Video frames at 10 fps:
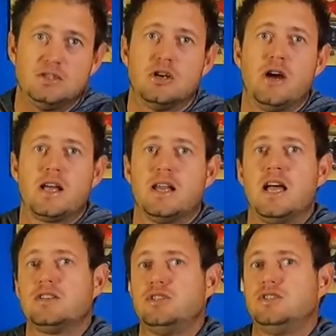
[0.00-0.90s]
So I can
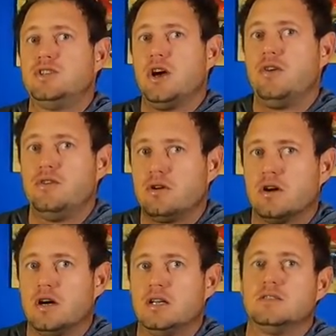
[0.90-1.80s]
actually show you
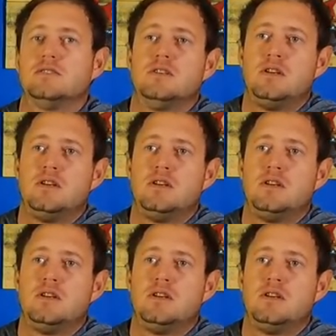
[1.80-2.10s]
guys,